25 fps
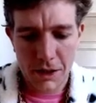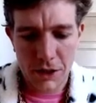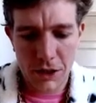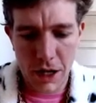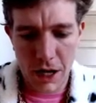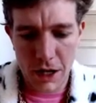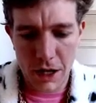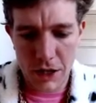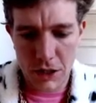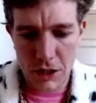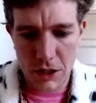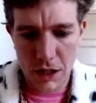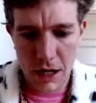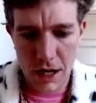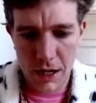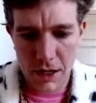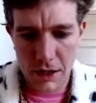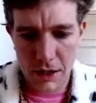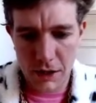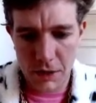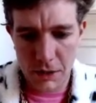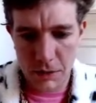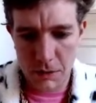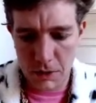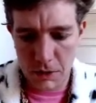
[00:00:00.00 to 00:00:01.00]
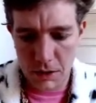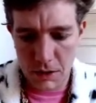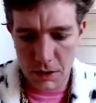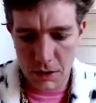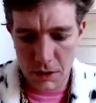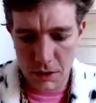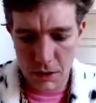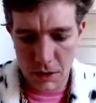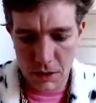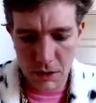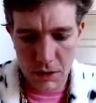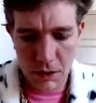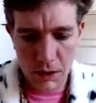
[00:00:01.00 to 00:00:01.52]
Josh
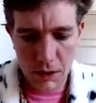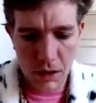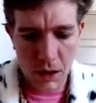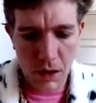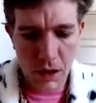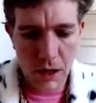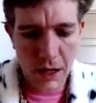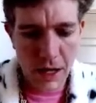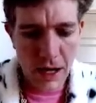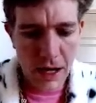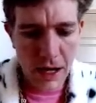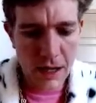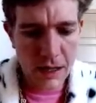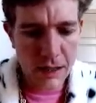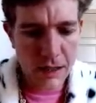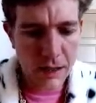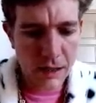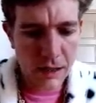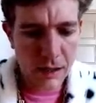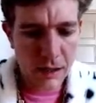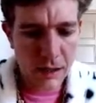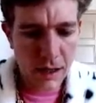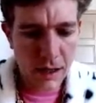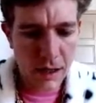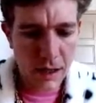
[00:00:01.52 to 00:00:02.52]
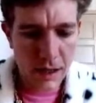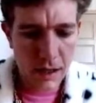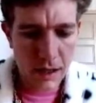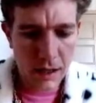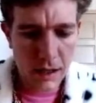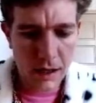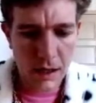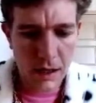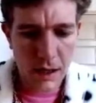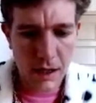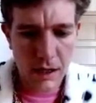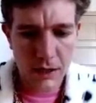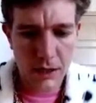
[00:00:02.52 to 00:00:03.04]
Jacobs, stargazing.
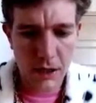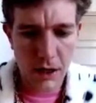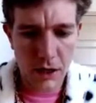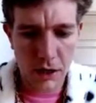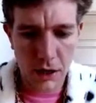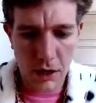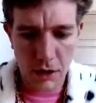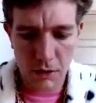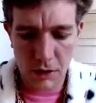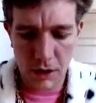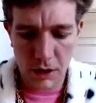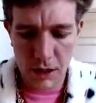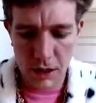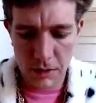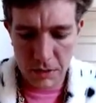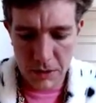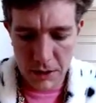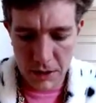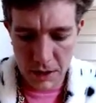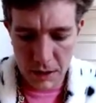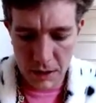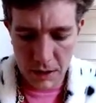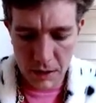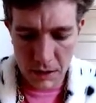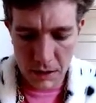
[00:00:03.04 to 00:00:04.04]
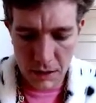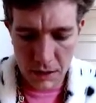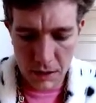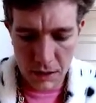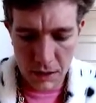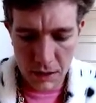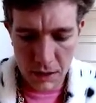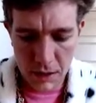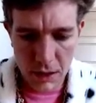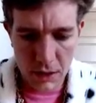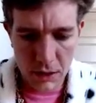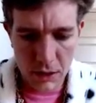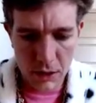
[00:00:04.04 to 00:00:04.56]
Antonio Gibson,
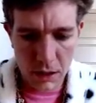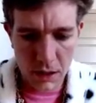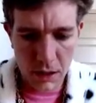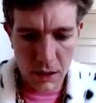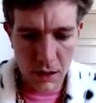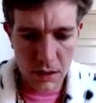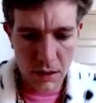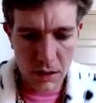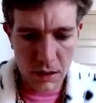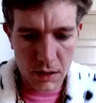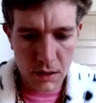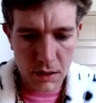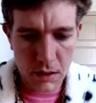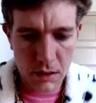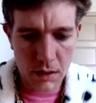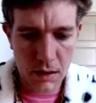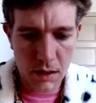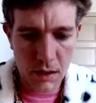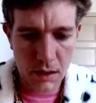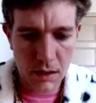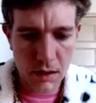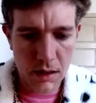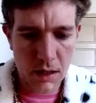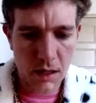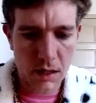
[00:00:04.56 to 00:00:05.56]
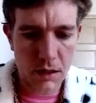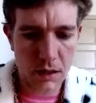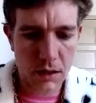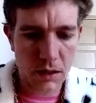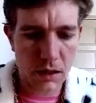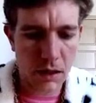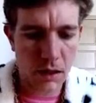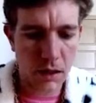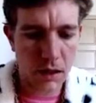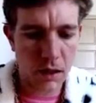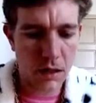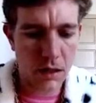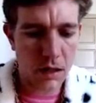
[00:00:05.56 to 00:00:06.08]
introductions. That's a nice
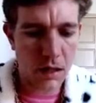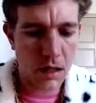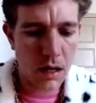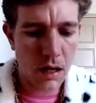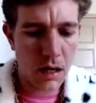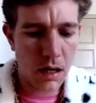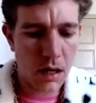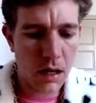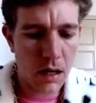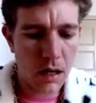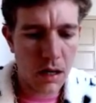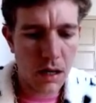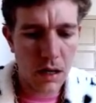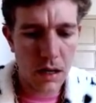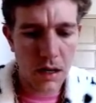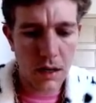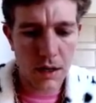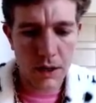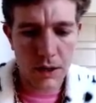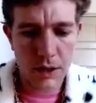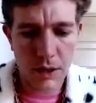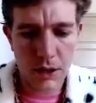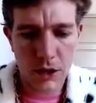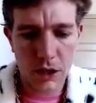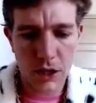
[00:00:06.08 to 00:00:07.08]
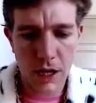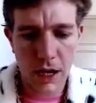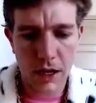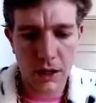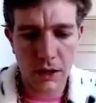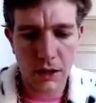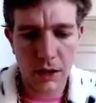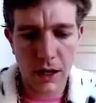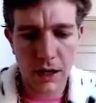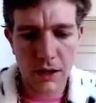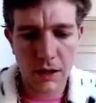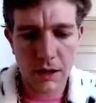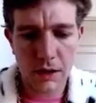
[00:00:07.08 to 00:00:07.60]
card.
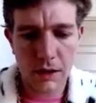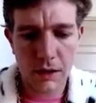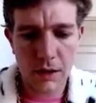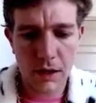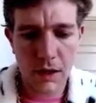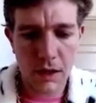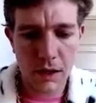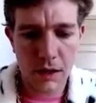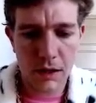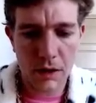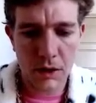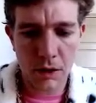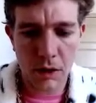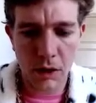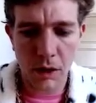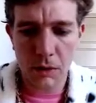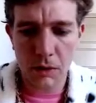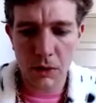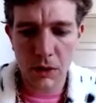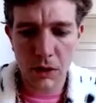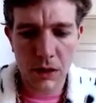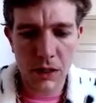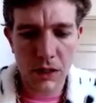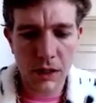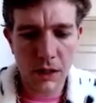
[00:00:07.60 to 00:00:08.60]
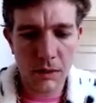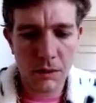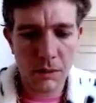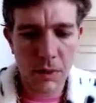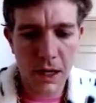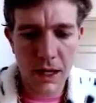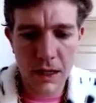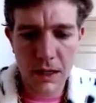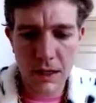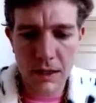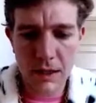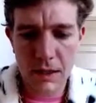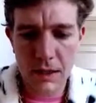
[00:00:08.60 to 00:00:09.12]
Jake Luton into our rookie
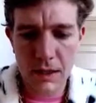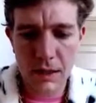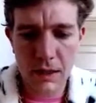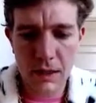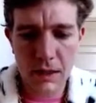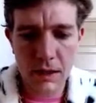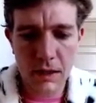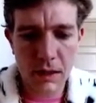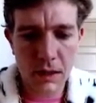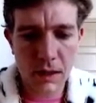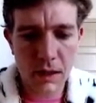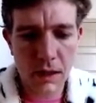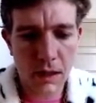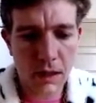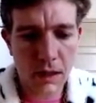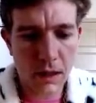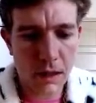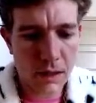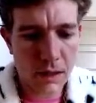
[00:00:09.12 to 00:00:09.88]
bases.